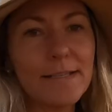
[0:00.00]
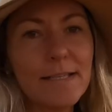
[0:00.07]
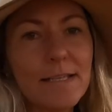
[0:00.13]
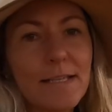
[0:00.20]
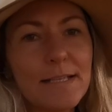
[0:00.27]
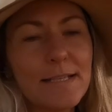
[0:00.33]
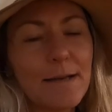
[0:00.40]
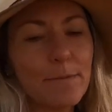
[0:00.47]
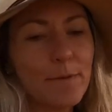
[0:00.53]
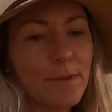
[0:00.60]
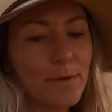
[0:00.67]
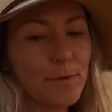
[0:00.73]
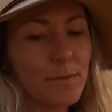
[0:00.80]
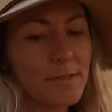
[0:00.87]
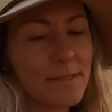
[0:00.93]
Didn't end up with
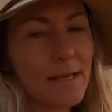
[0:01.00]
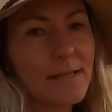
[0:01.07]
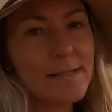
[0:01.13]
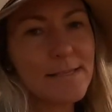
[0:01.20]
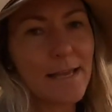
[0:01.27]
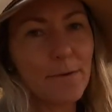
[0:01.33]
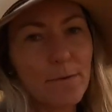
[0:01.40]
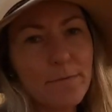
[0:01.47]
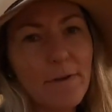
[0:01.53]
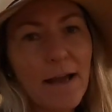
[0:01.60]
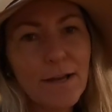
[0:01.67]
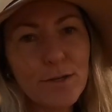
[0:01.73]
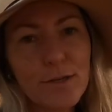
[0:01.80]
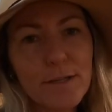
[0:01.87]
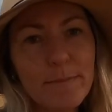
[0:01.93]
a good sunset. We've
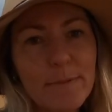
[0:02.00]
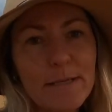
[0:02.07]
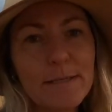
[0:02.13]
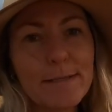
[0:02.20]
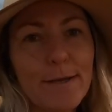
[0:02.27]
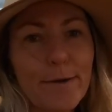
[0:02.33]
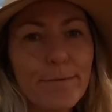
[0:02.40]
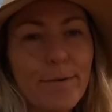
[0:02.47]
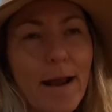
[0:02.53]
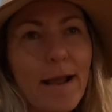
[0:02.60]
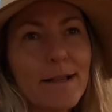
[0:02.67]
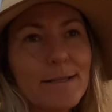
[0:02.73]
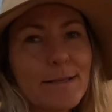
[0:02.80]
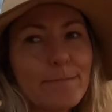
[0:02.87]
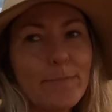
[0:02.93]
actually been
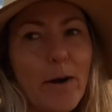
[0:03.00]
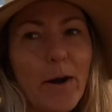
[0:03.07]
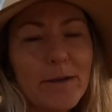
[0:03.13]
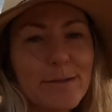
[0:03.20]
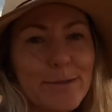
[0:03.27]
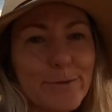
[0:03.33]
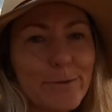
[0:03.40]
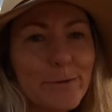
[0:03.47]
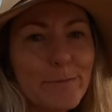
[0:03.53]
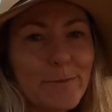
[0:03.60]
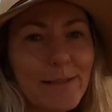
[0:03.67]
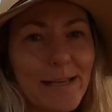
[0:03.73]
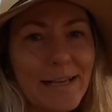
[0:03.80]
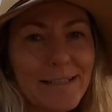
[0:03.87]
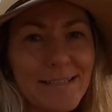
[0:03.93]
surrounded by storm
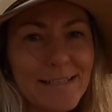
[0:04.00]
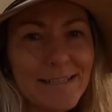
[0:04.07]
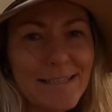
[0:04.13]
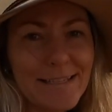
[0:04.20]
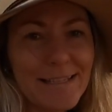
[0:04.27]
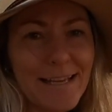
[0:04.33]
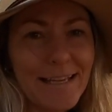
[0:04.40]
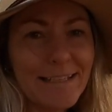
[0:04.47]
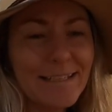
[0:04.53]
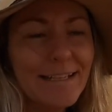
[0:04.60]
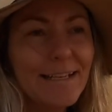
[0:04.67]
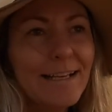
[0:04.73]
clouds instead.